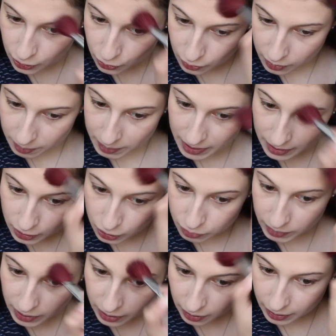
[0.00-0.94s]
You can message
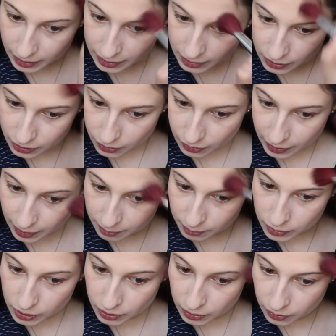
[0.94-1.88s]
me on Instagram
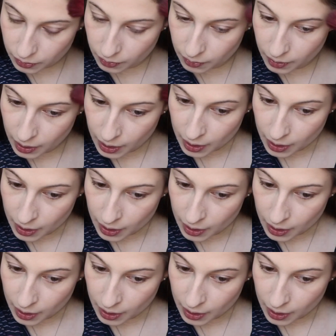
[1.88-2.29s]
too